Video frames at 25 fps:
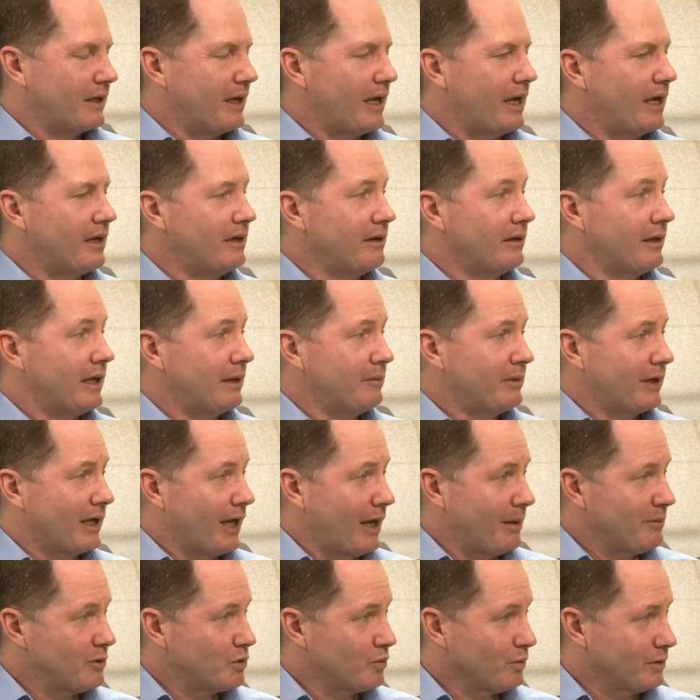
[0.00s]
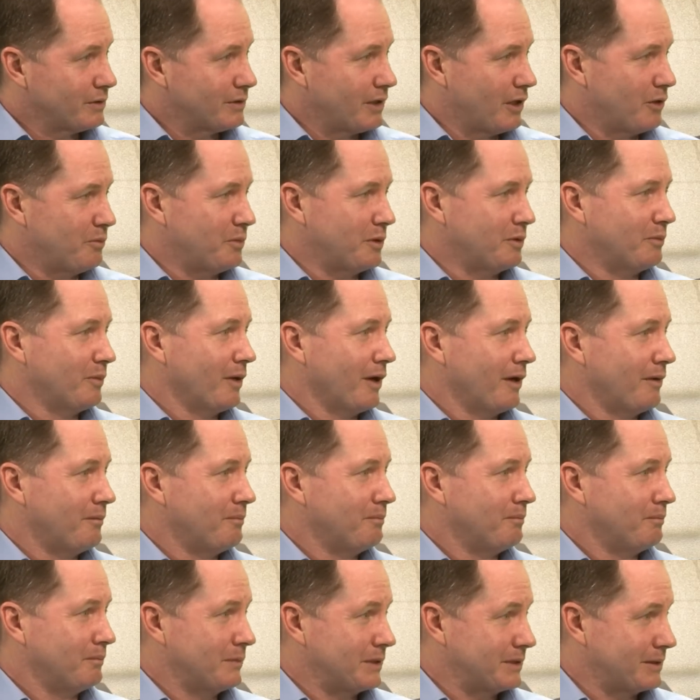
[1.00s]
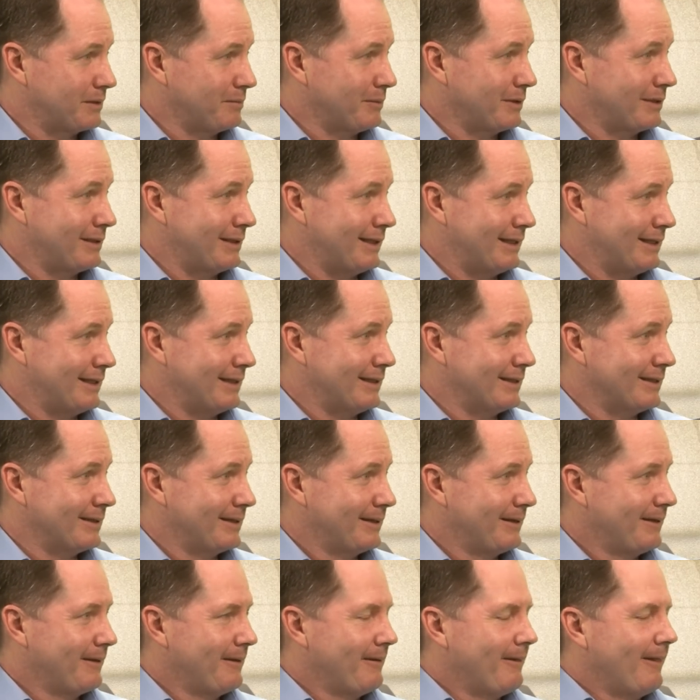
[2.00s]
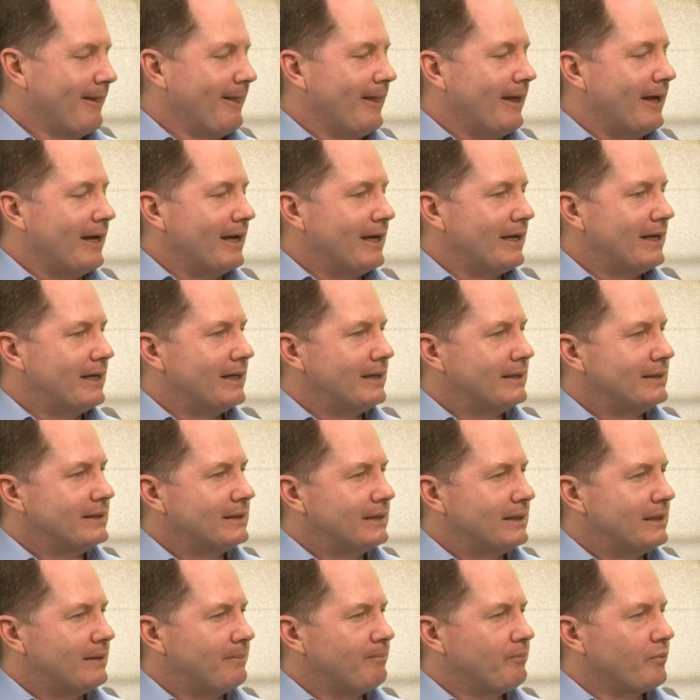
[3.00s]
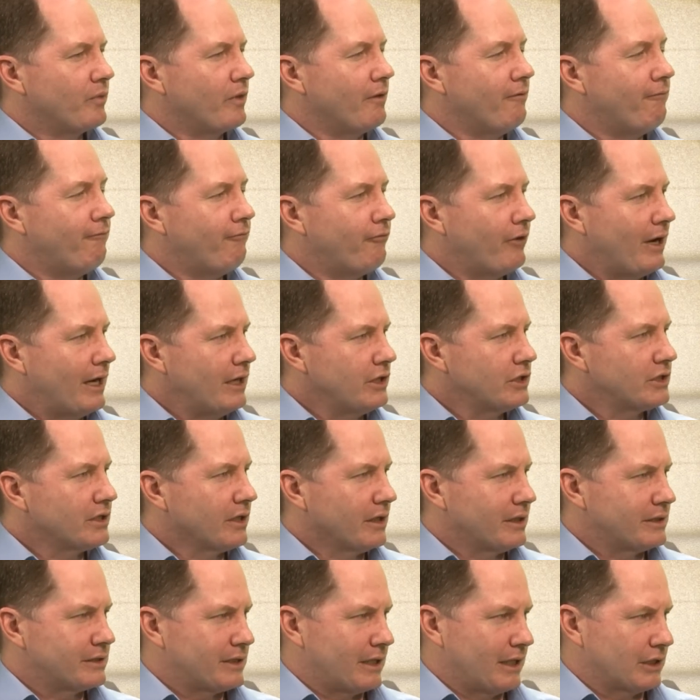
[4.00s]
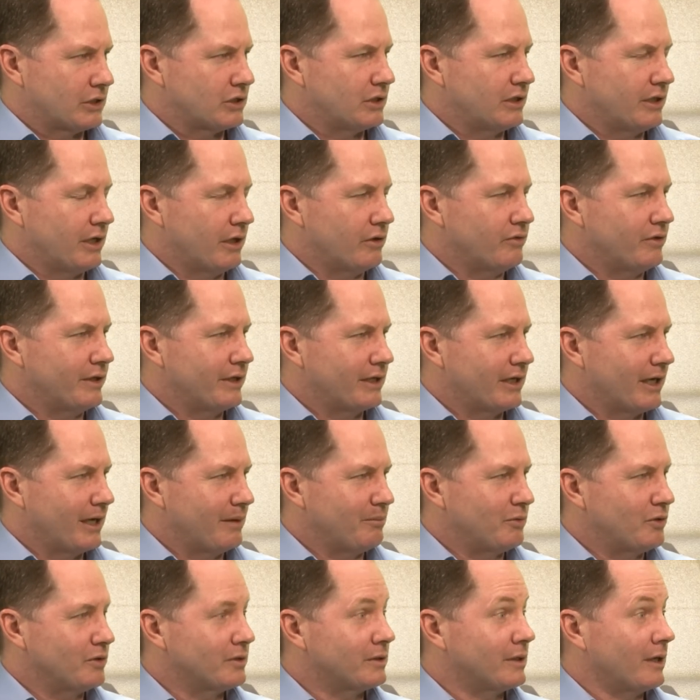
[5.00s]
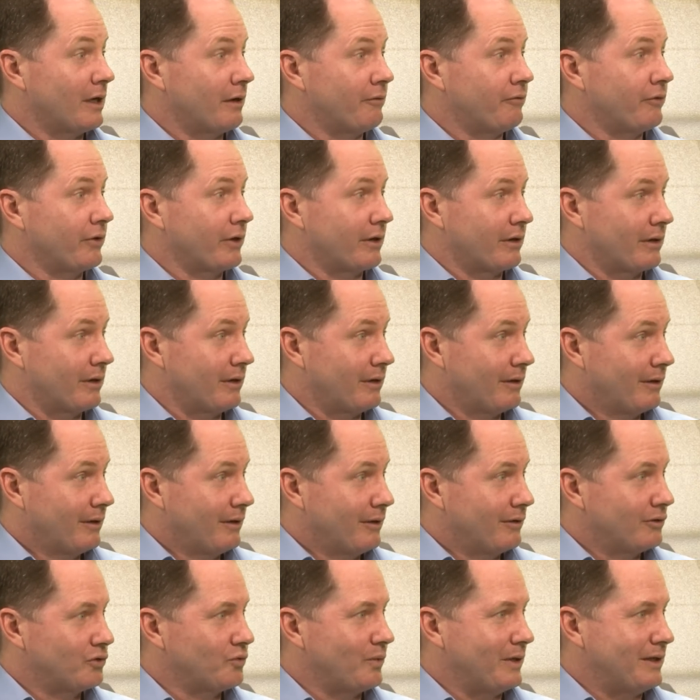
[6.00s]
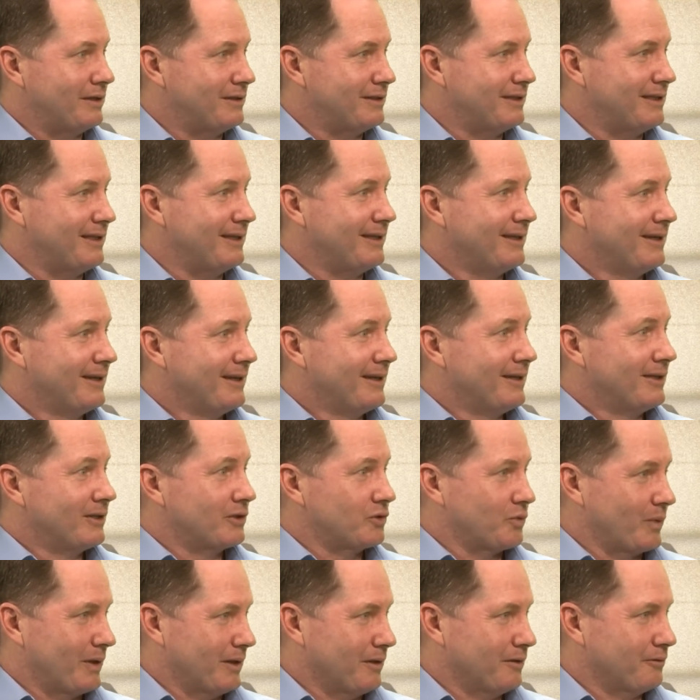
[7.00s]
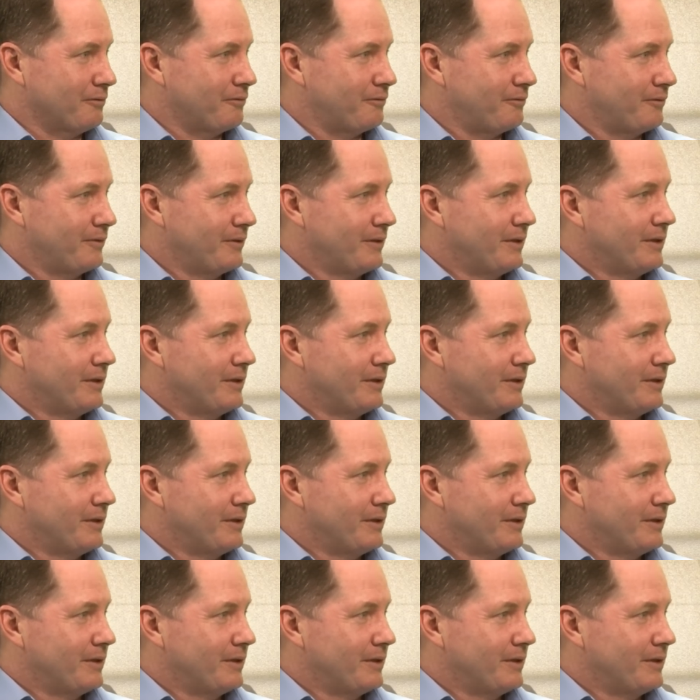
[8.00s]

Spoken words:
And that games was opened by Mr. Mandela. And the franchise actually only came to South Africa 2012.